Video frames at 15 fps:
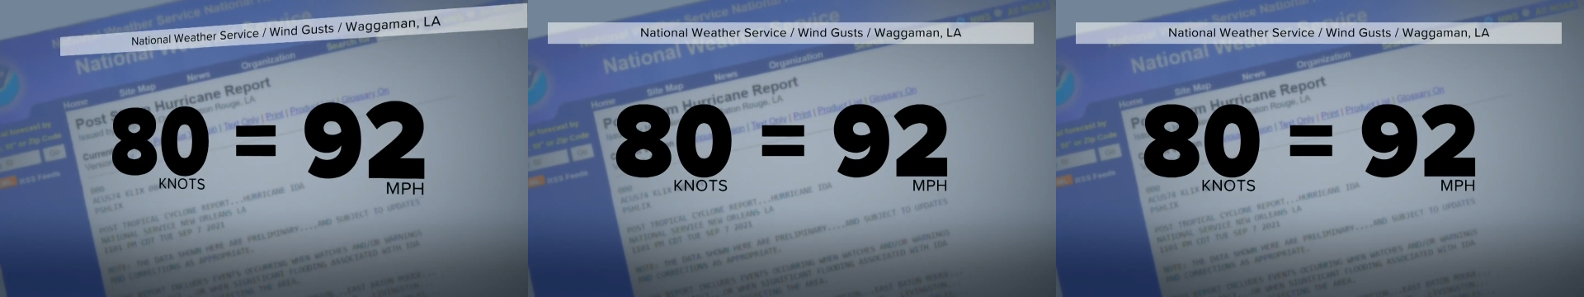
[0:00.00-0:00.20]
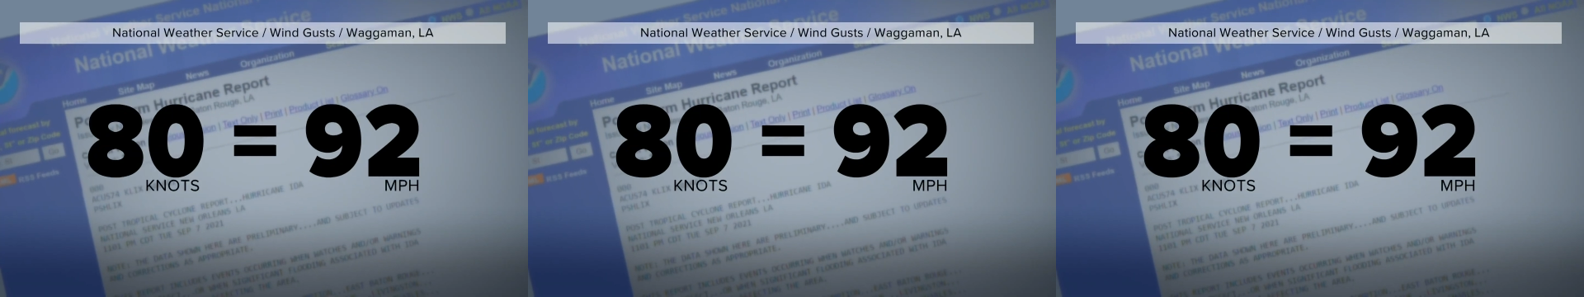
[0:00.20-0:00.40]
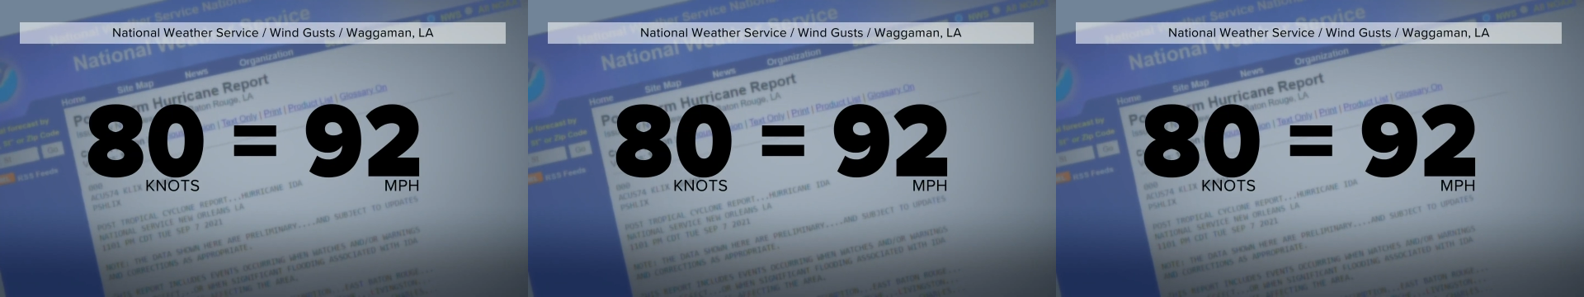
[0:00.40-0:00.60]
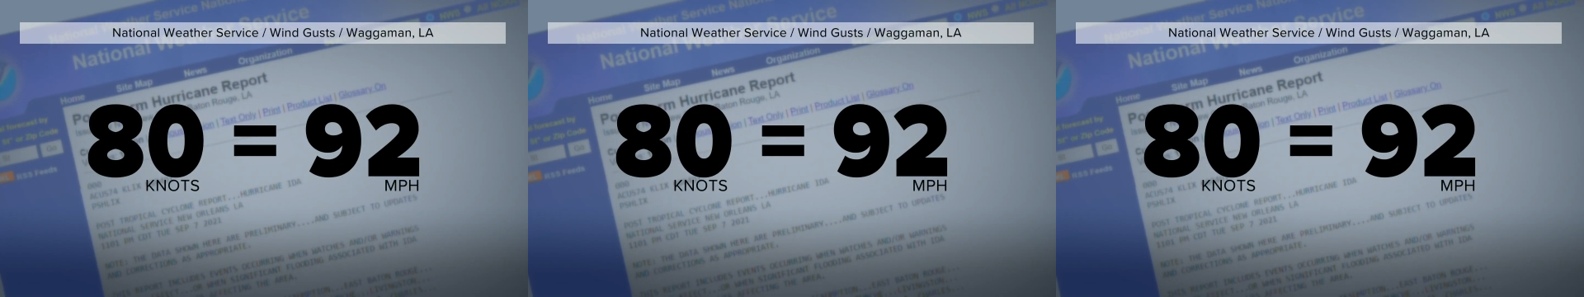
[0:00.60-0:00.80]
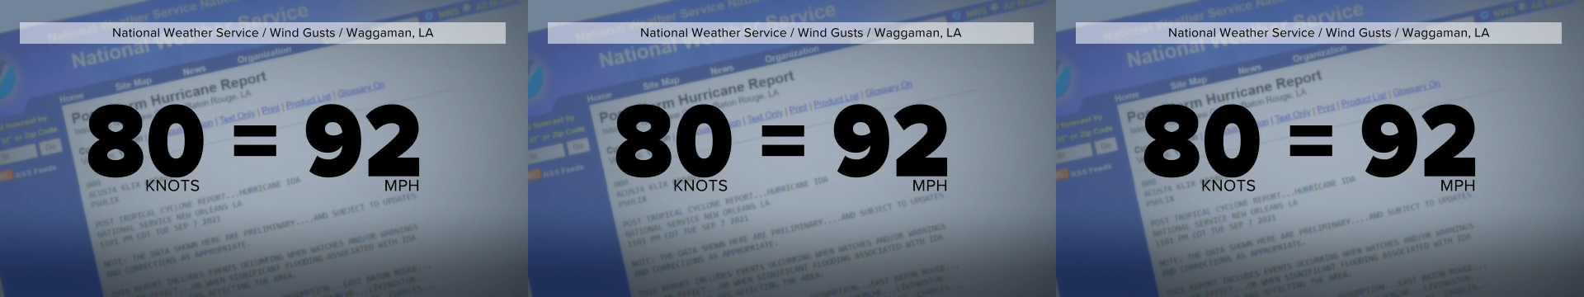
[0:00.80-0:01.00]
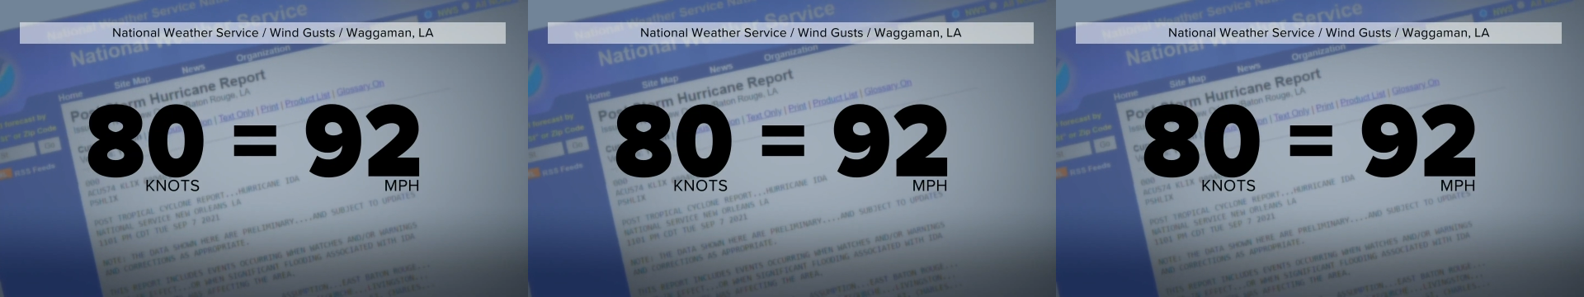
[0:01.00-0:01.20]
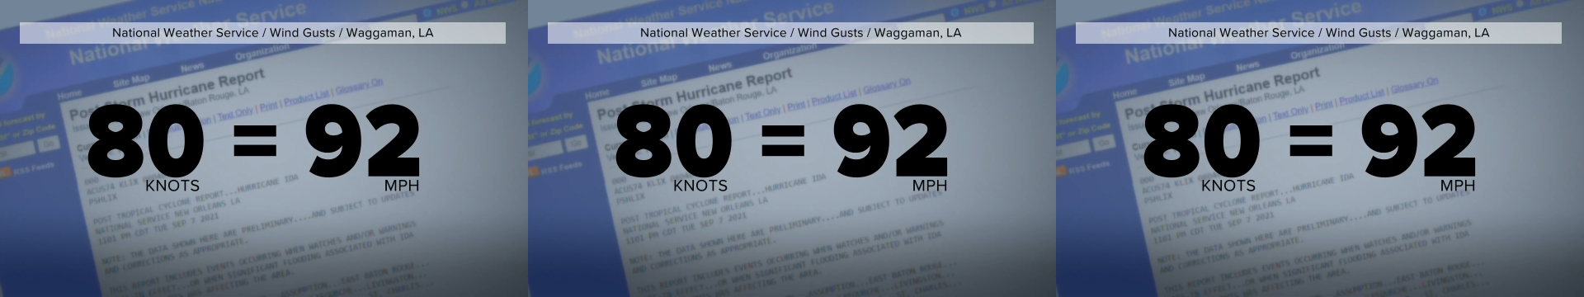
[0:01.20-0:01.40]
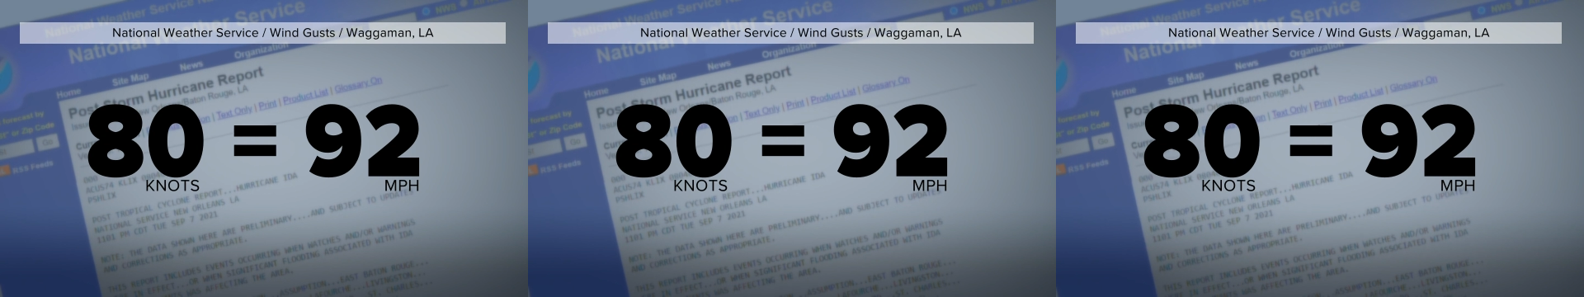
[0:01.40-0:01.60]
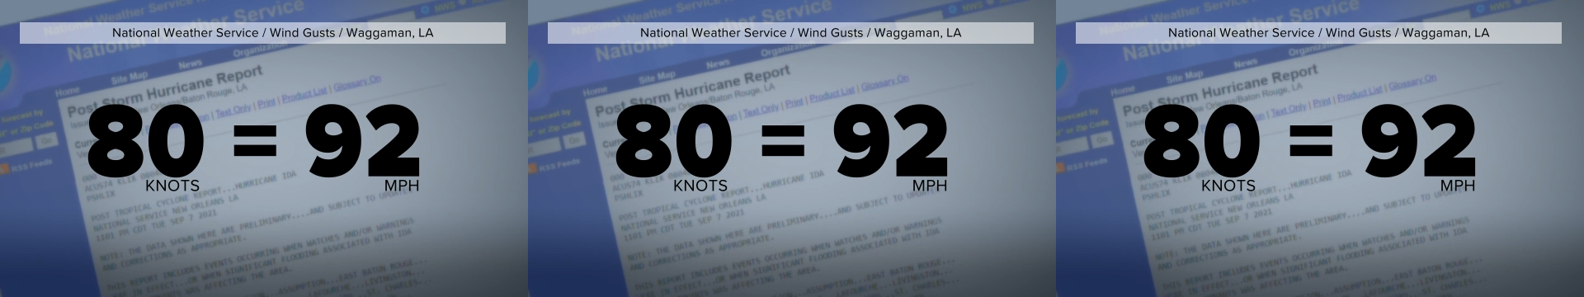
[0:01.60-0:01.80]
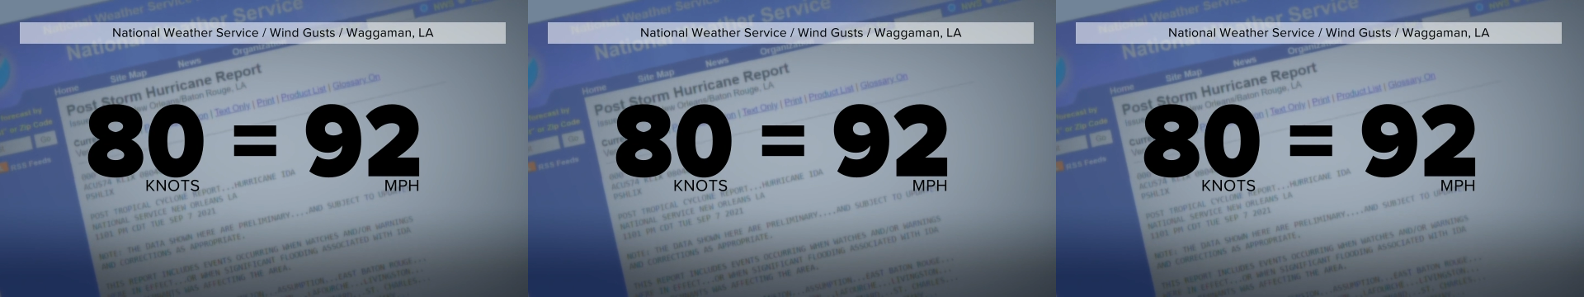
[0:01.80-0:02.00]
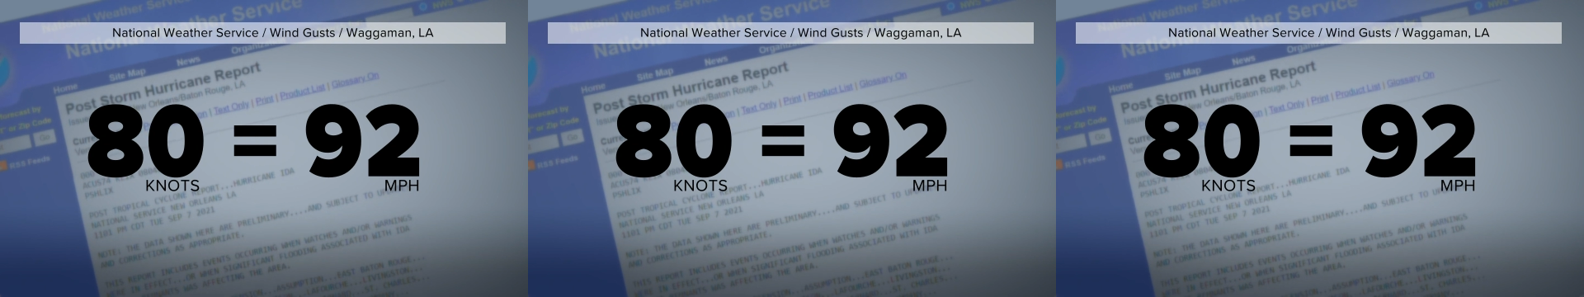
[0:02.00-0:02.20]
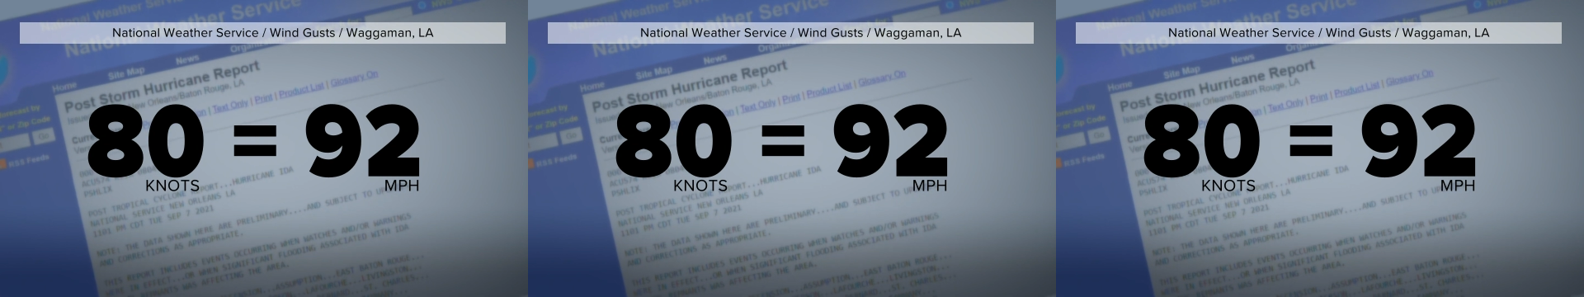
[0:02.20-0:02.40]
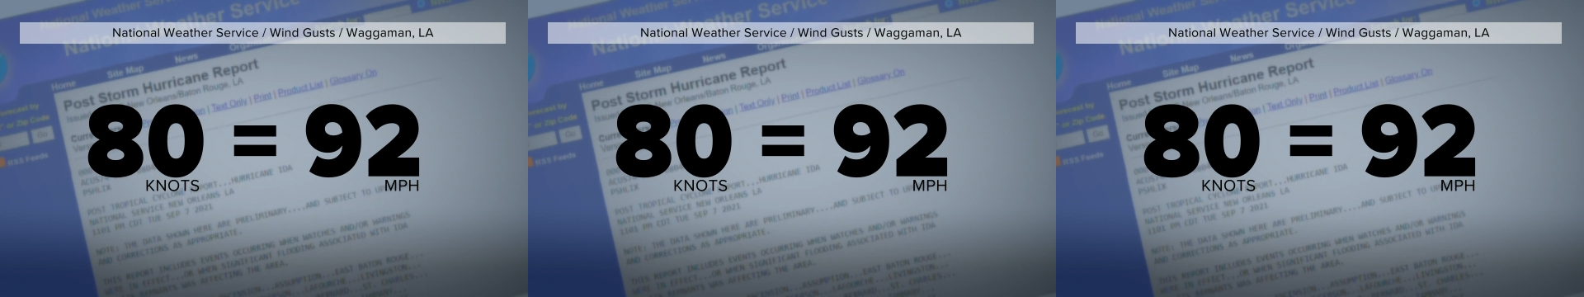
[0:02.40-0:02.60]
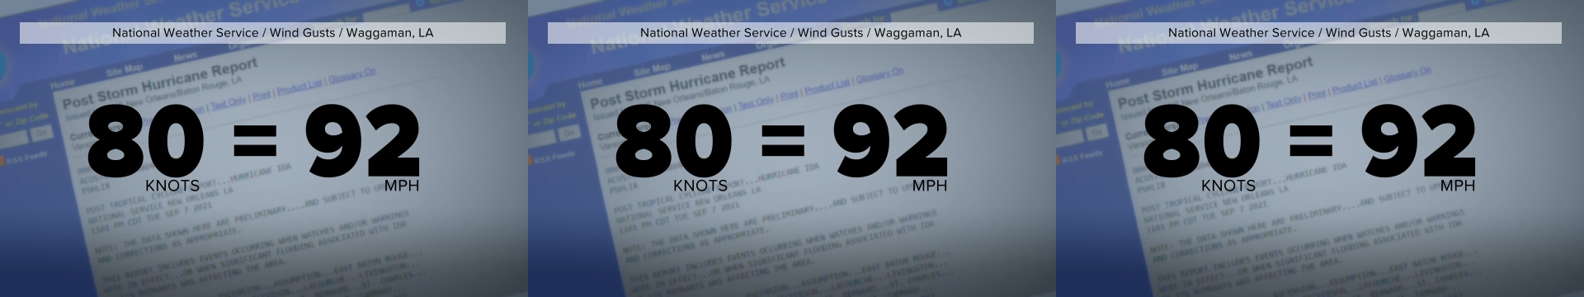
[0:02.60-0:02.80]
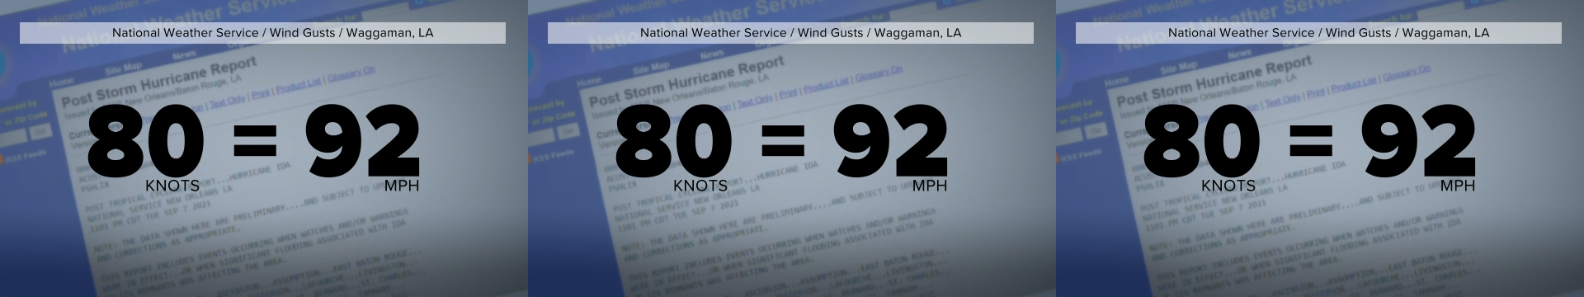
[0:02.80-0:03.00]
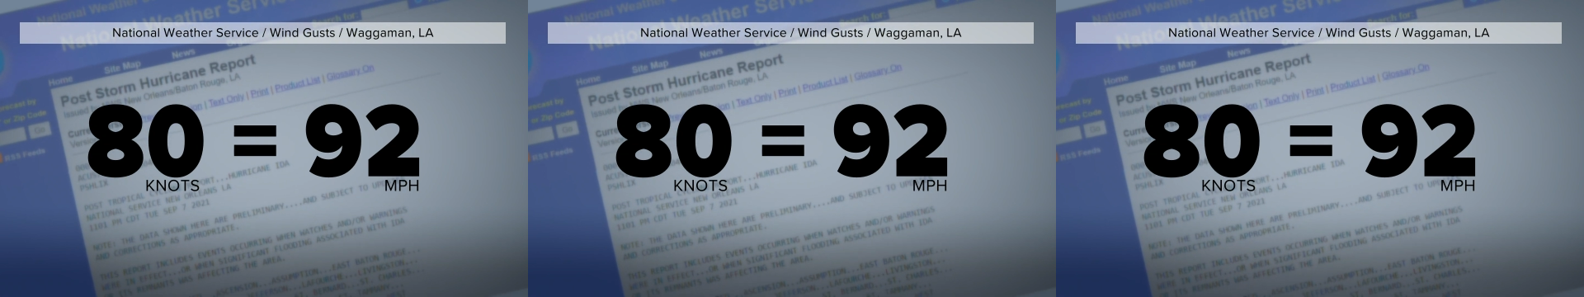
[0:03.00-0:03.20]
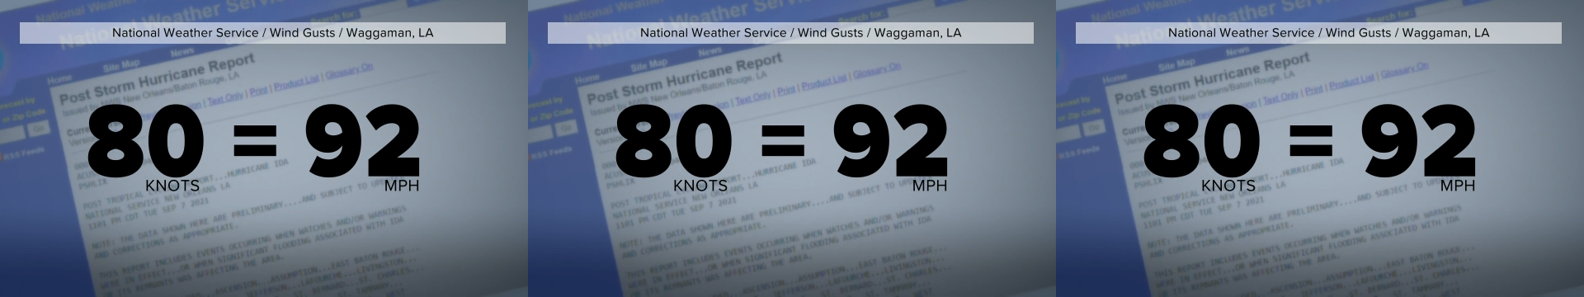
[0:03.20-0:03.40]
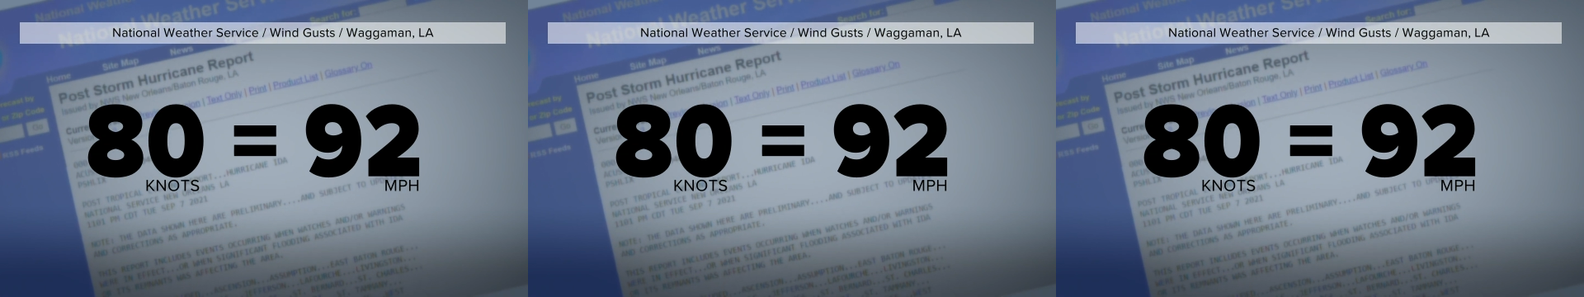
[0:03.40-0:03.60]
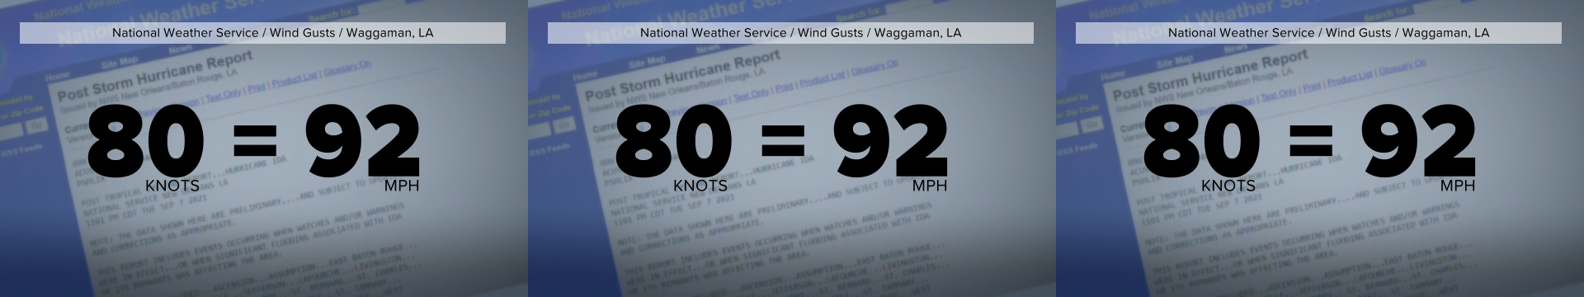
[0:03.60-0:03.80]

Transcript: (no speaker visible)